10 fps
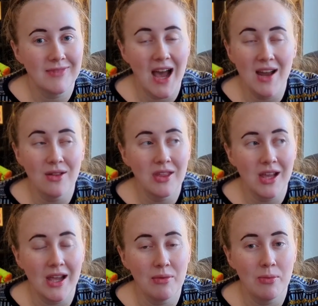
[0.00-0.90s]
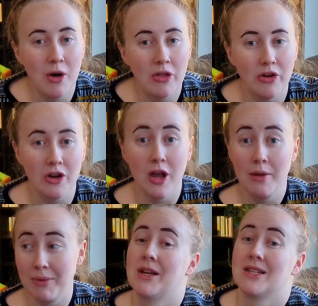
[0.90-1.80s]
I don't think I can be bothered
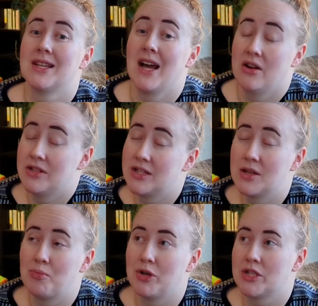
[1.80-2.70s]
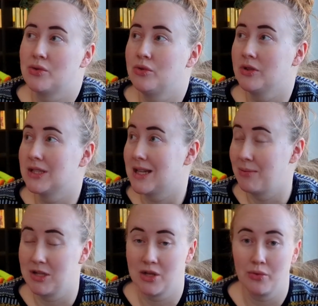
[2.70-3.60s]
because Iris is at preschool,
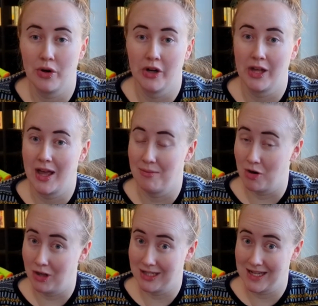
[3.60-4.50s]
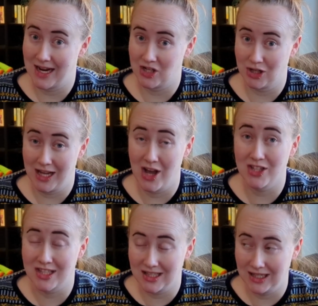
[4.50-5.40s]
Simon is at work, and Molly is actually
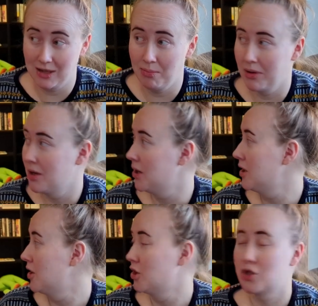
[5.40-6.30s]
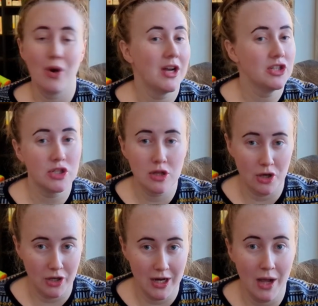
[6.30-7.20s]
asleep. So I just
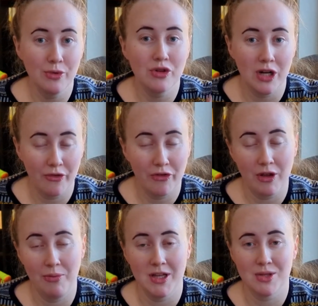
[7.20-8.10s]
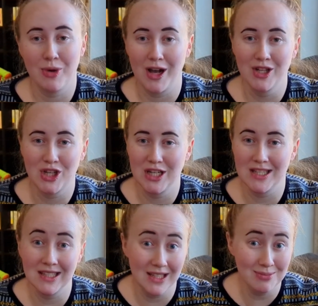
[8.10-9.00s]
thought I would try to film this while she
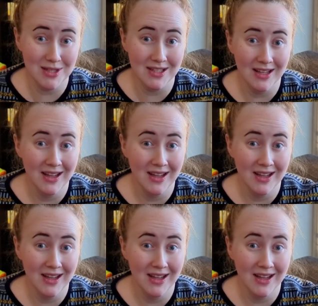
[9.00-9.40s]
sleeps.